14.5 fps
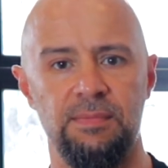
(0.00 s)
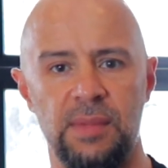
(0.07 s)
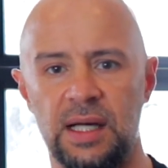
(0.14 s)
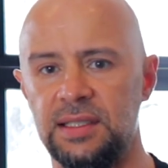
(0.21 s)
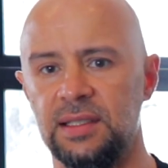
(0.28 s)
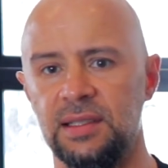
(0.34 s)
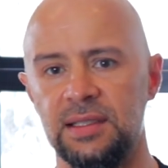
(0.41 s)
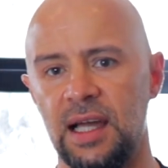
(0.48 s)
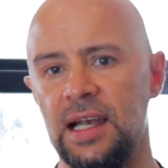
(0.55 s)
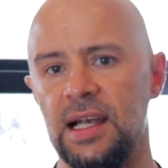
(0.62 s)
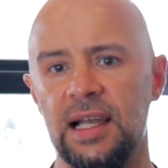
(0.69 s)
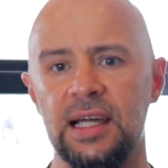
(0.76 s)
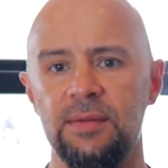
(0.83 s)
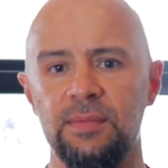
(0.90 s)
muscles,
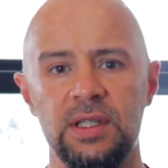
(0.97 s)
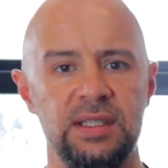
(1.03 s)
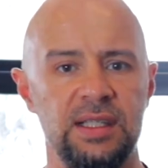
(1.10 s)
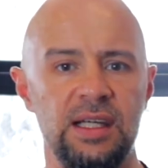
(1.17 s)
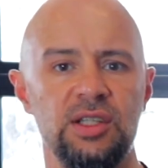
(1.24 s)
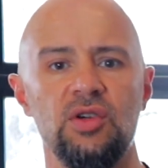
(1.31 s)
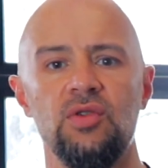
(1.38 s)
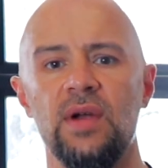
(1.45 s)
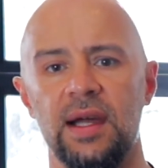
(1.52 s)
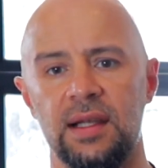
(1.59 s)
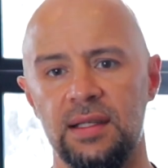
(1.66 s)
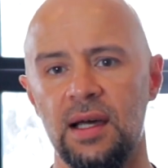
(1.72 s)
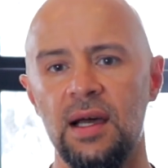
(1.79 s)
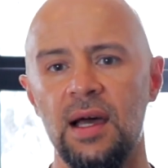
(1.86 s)
and ligaments
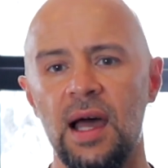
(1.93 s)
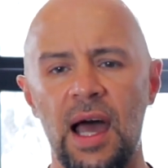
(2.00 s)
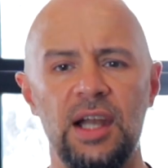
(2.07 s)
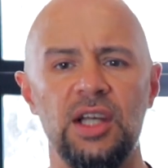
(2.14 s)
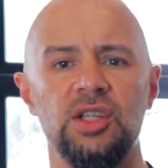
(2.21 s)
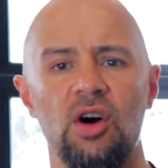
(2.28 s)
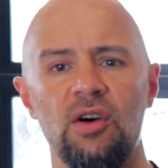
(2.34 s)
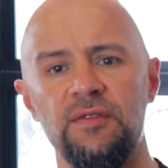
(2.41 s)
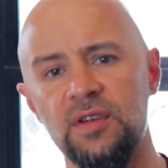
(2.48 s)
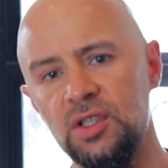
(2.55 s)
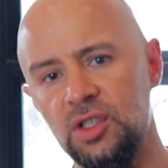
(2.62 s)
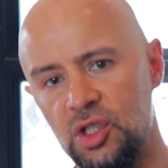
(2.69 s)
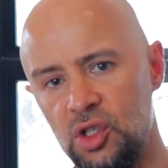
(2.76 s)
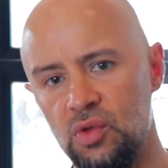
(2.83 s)
interact and is
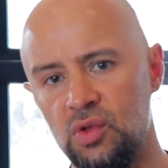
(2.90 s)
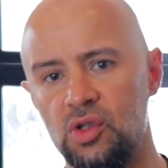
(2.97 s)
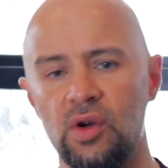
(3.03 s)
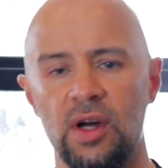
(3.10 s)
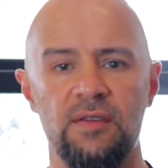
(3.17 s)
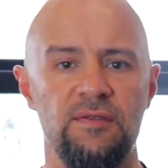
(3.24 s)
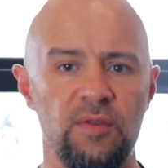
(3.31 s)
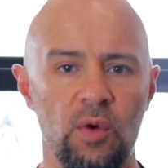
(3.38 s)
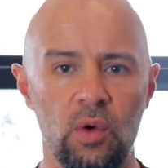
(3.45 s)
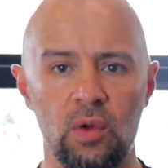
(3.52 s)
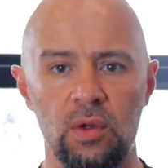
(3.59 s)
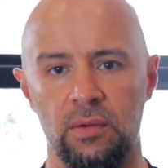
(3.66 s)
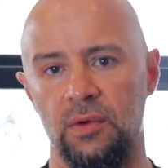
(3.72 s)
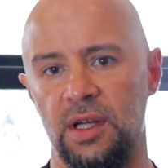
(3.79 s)
often due to a
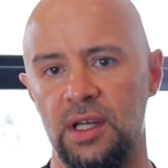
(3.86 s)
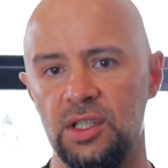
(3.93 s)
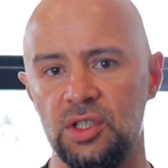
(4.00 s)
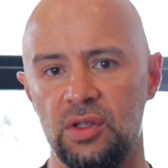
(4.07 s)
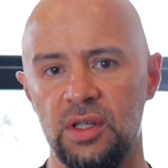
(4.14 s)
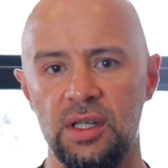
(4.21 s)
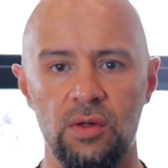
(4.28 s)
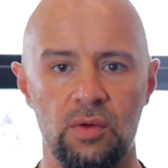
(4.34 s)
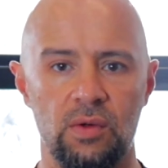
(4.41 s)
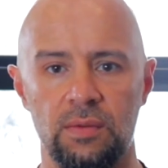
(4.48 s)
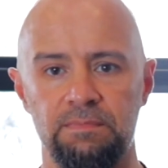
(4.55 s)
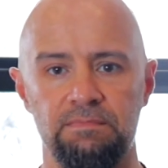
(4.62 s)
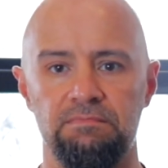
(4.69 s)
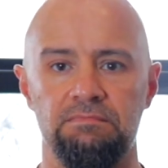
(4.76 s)
fall or injury
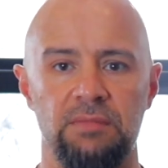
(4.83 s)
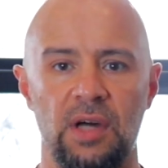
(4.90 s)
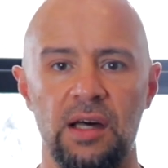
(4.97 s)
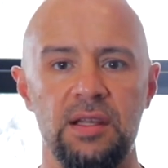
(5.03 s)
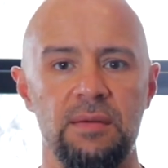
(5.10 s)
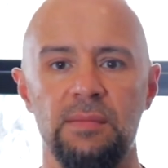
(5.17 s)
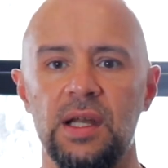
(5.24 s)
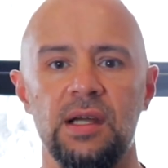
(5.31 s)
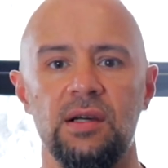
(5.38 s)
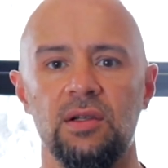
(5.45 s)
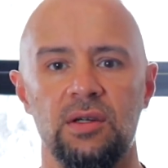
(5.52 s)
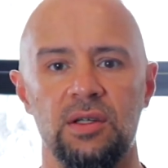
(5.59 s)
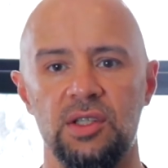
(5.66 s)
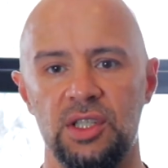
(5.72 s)
or other
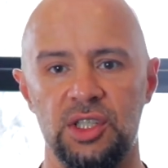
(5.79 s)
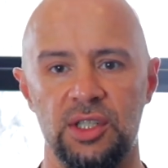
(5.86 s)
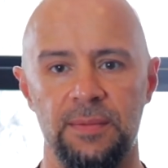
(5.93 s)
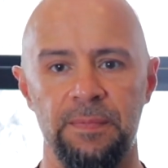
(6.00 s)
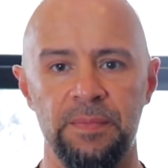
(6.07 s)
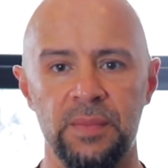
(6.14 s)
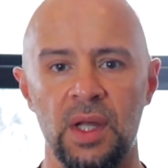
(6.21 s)
medical condition.